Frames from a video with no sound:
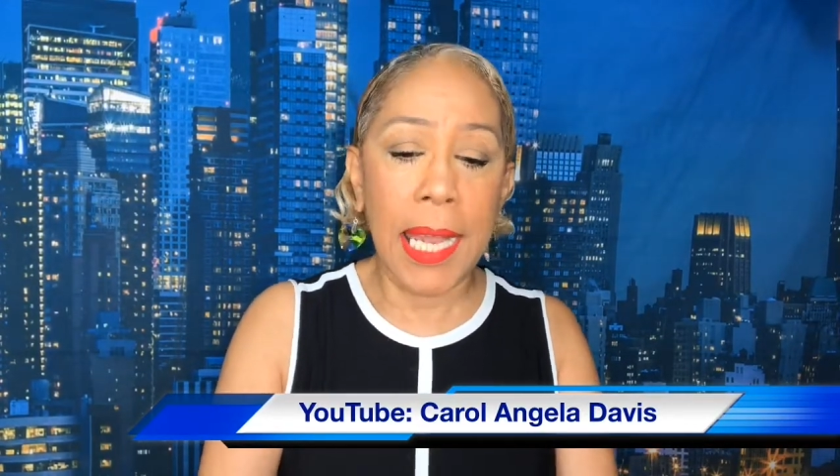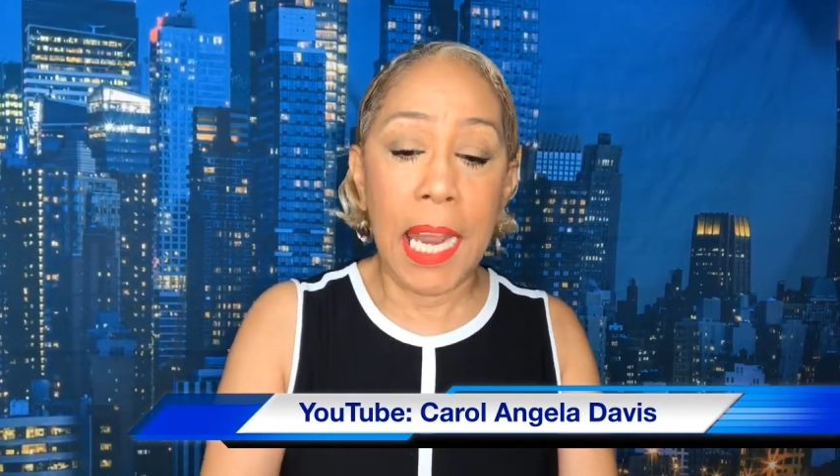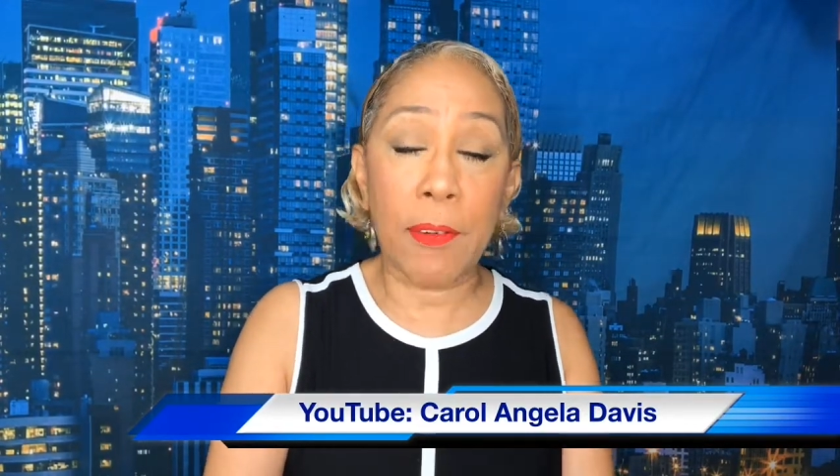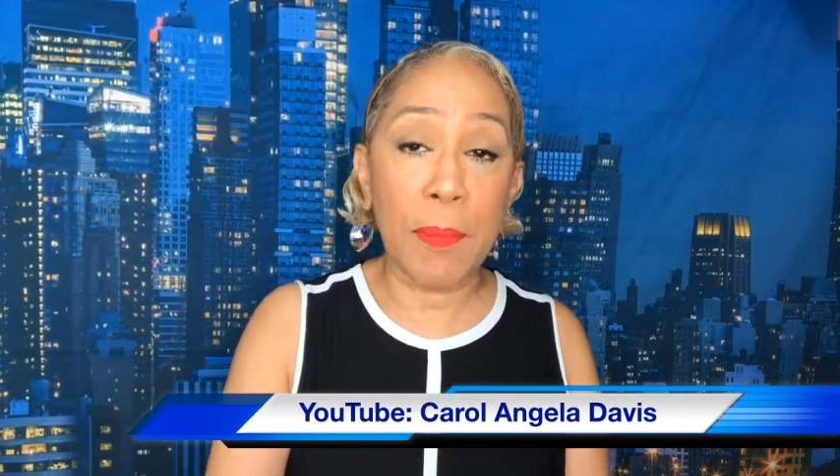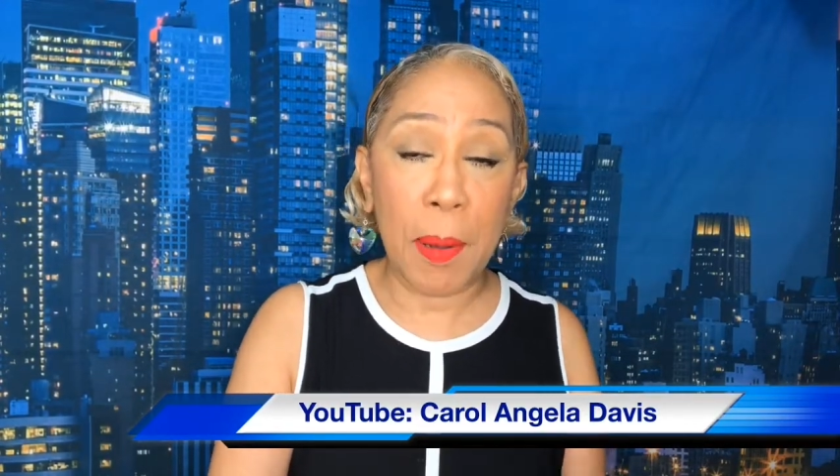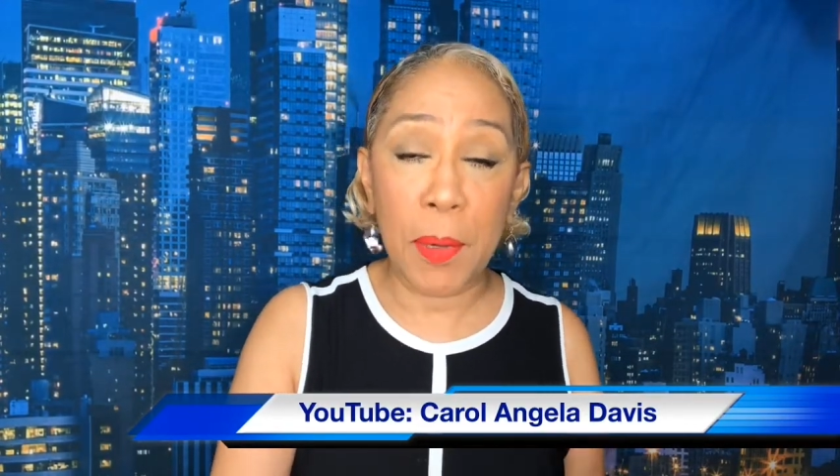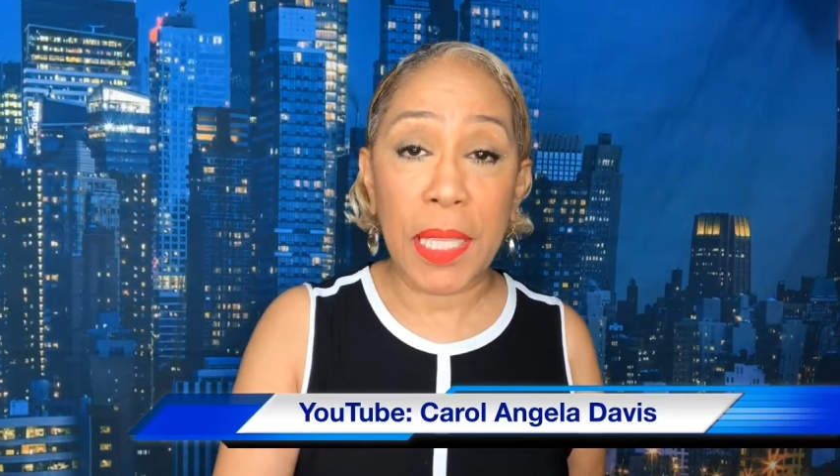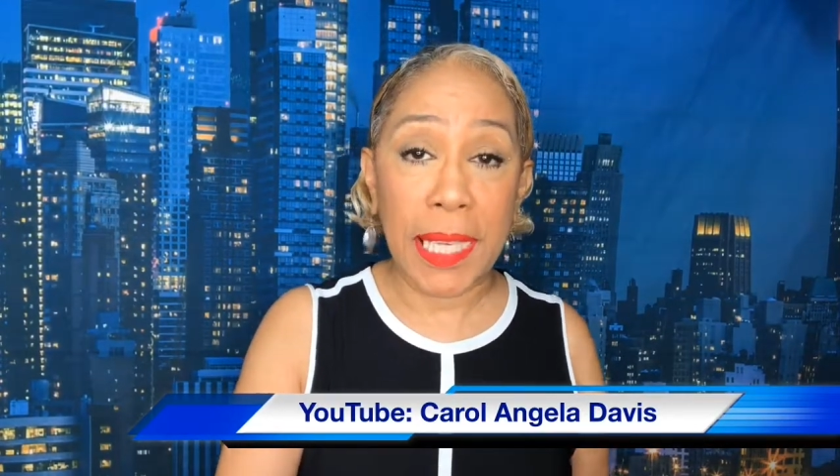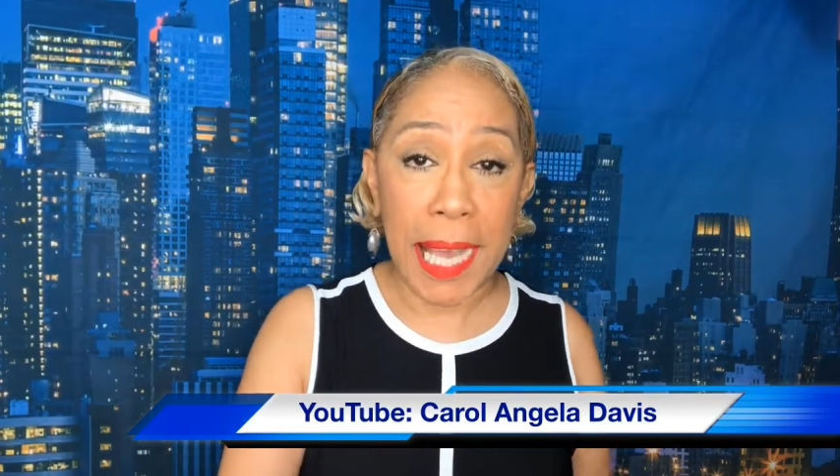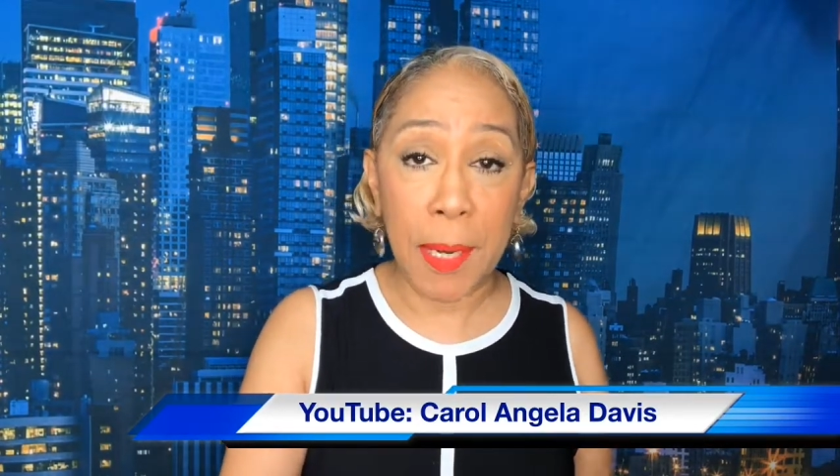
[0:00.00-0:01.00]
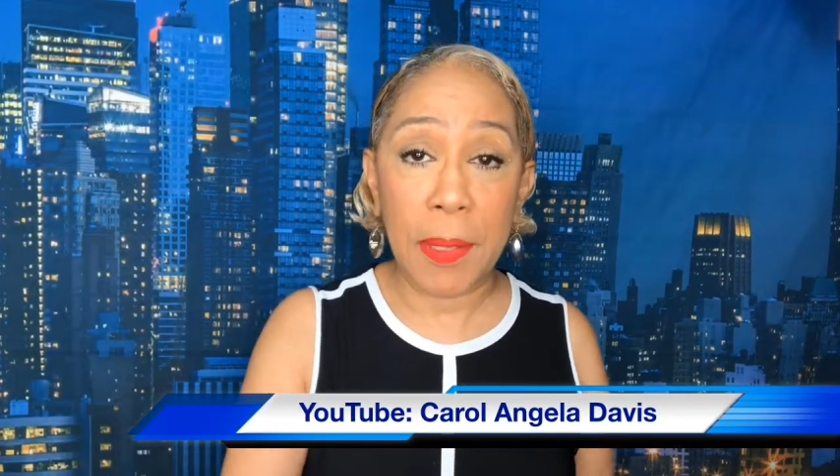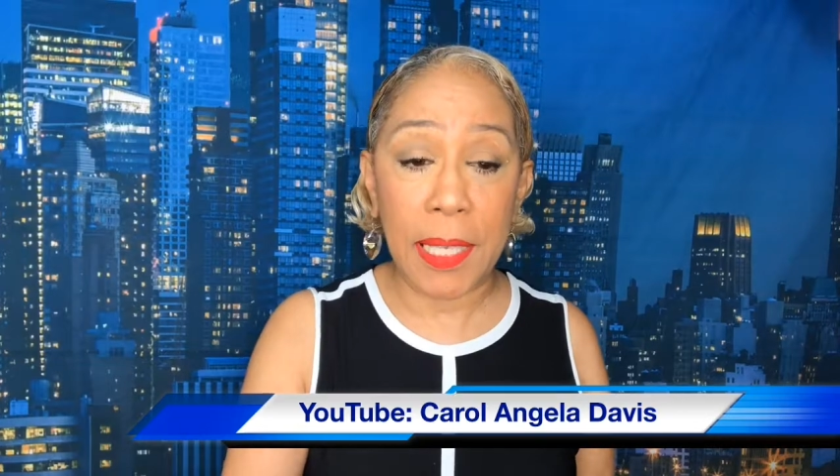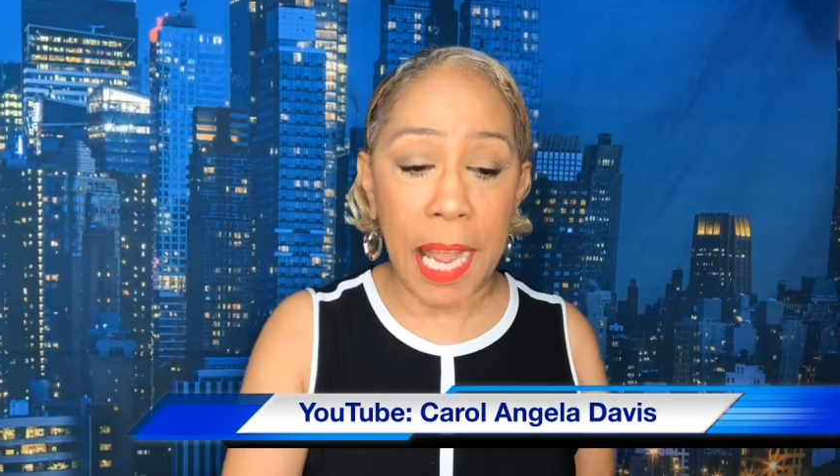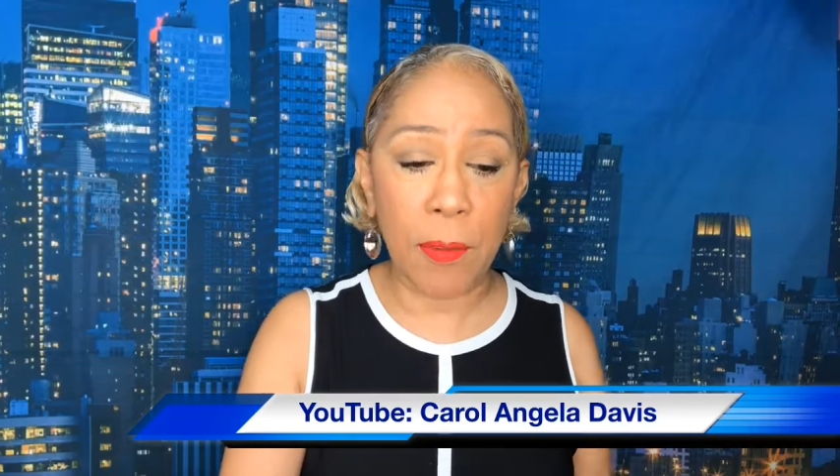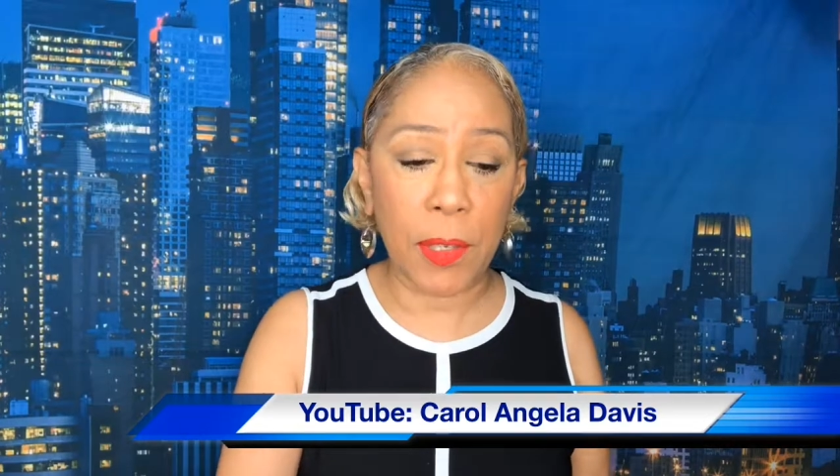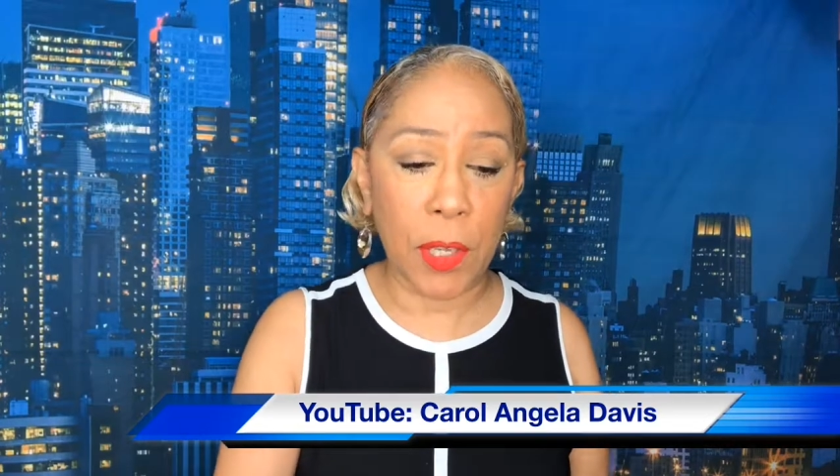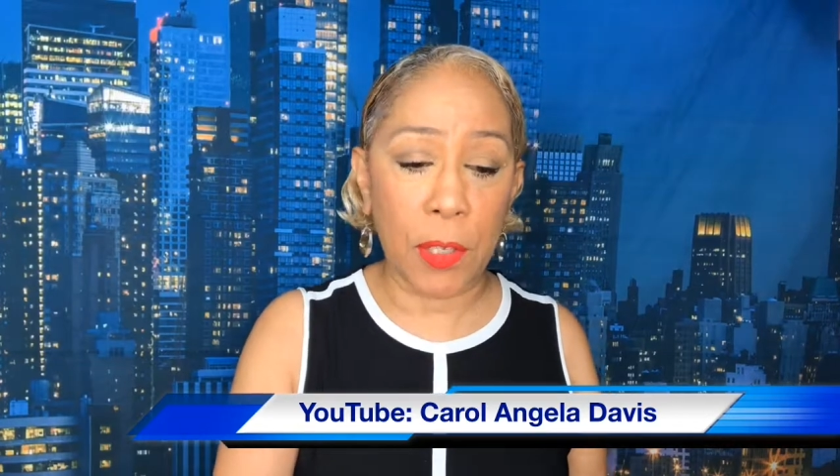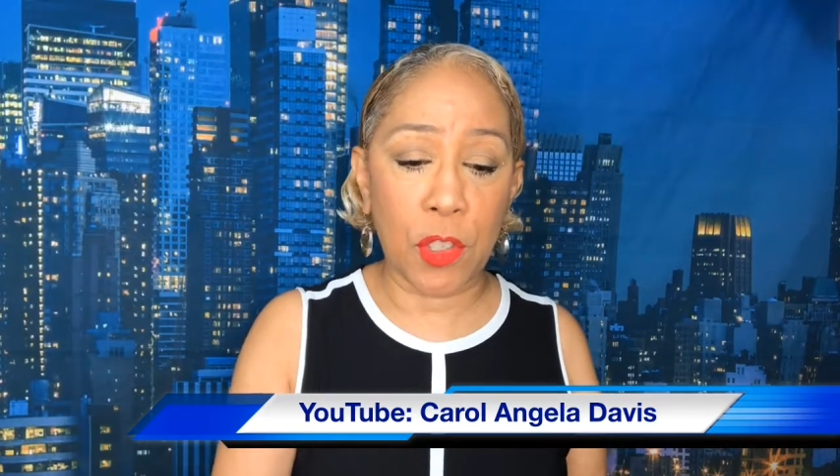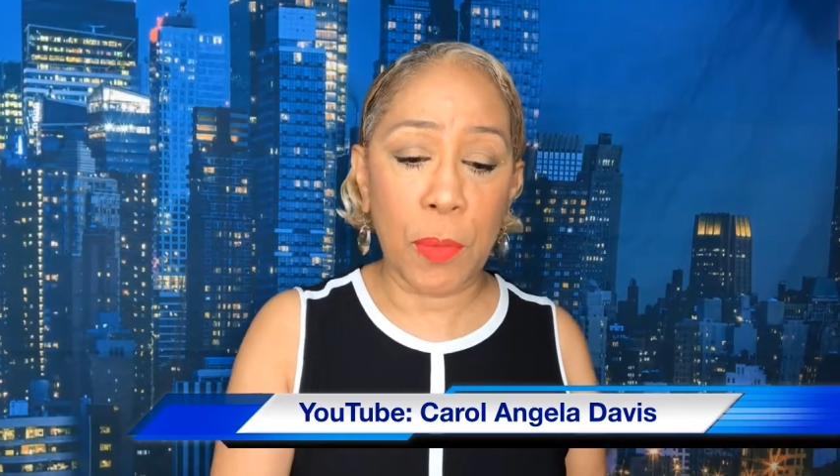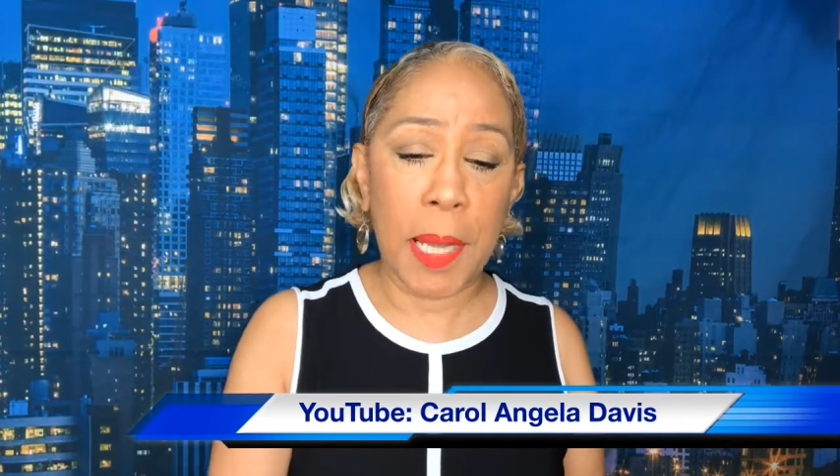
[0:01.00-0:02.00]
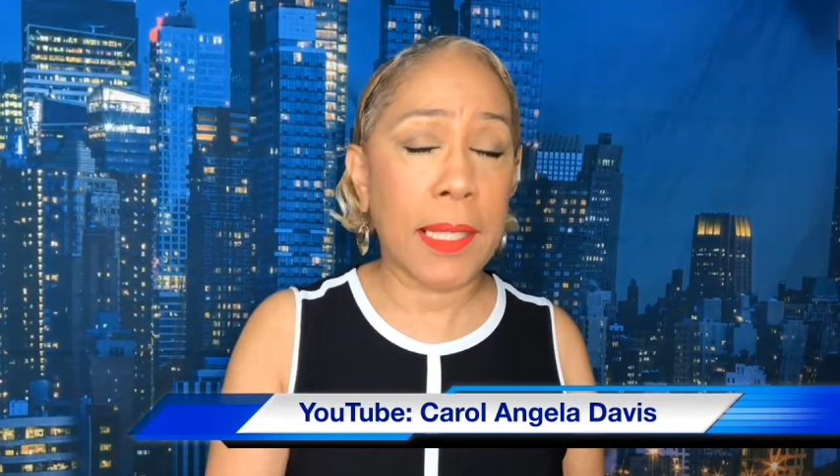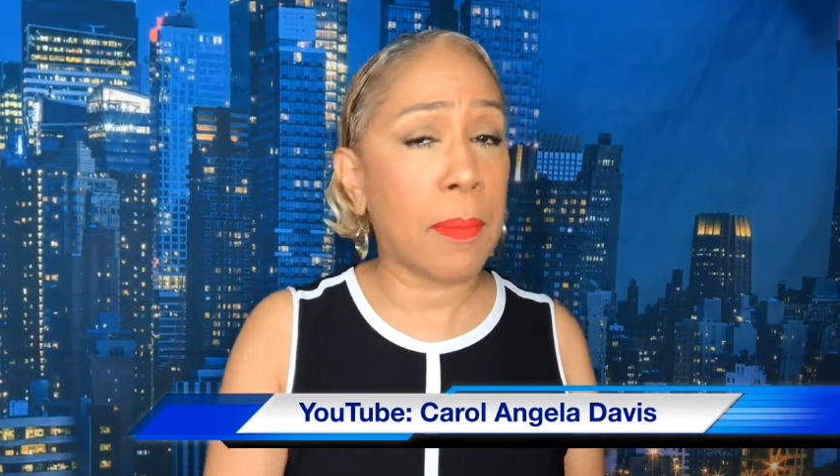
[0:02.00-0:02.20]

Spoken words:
Now remember, the cannabis agriculture makes